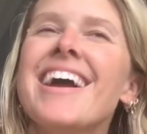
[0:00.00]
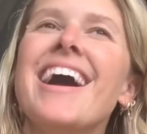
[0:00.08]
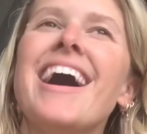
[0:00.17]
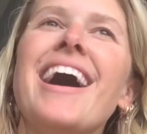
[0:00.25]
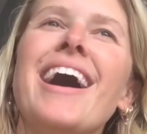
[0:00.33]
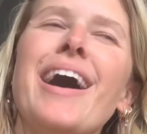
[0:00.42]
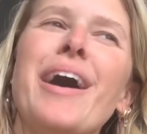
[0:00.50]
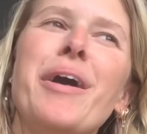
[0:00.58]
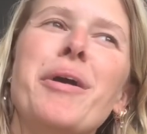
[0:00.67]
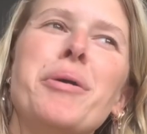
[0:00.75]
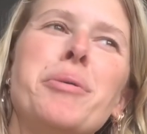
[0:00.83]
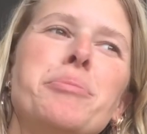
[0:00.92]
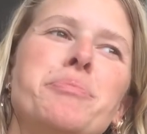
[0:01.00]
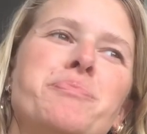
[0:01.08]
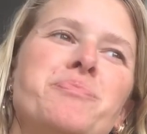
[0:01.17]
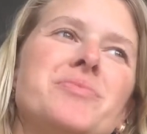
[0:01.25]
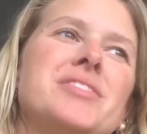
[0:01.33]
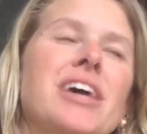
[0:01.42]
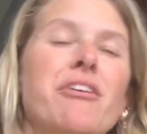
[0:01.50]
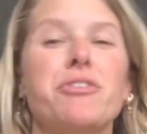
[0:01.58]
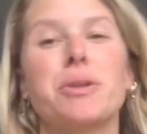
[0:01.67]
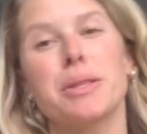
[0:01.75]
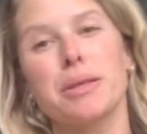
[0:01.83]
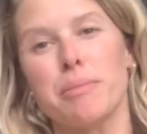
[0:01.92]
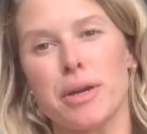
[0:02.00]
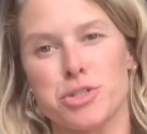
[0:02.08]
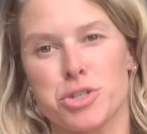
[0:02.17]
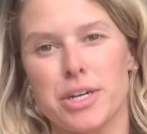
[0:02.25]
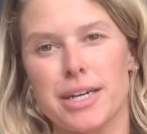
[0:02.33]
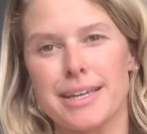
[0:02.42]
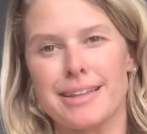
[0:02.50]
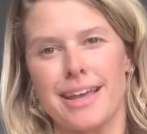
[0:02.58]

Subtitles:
Definitely measuring